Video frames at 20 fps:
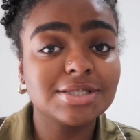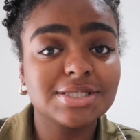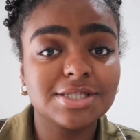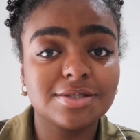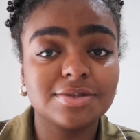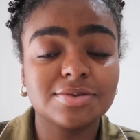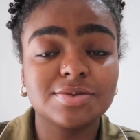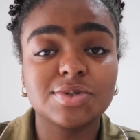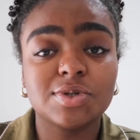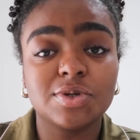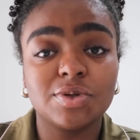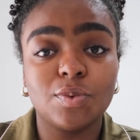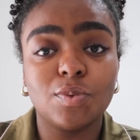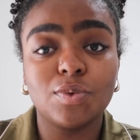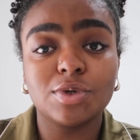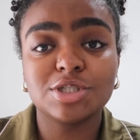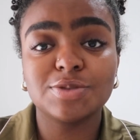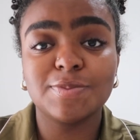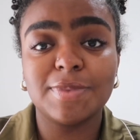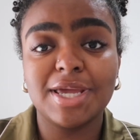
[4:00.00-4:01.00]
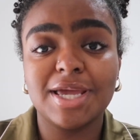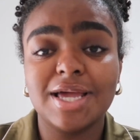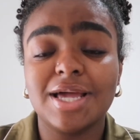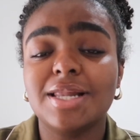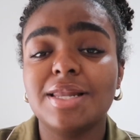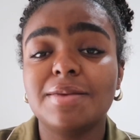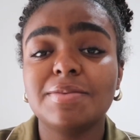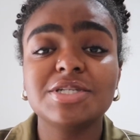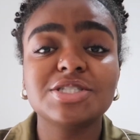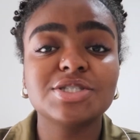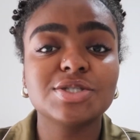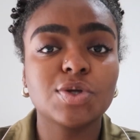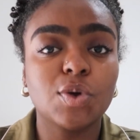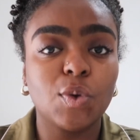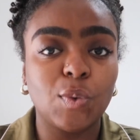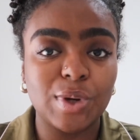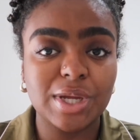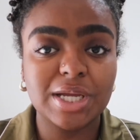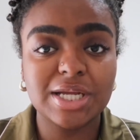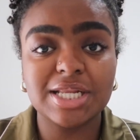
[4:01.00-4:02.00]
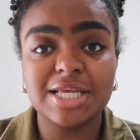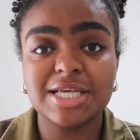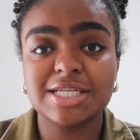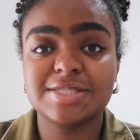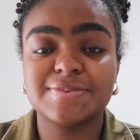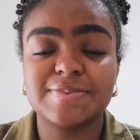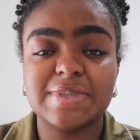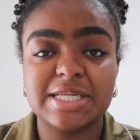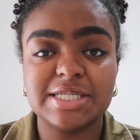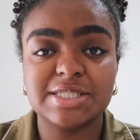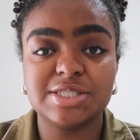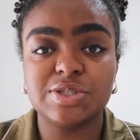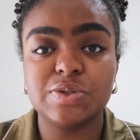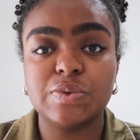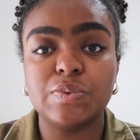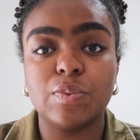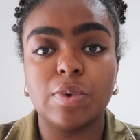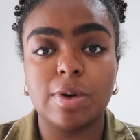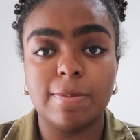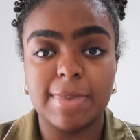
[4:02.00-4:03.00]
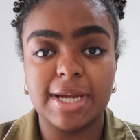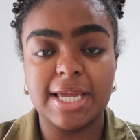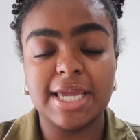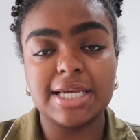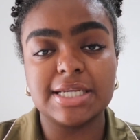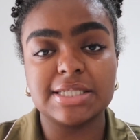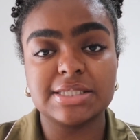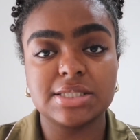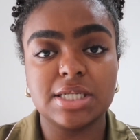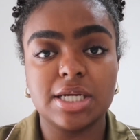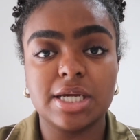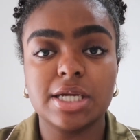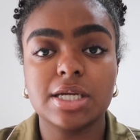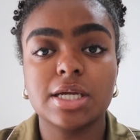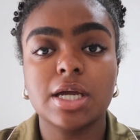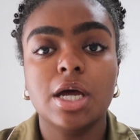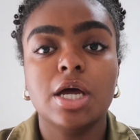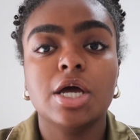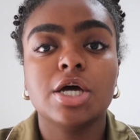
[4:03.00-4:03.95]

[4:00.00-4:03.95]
I said I was going to wash my hair? Let me just quickly explain to you what my hair is like.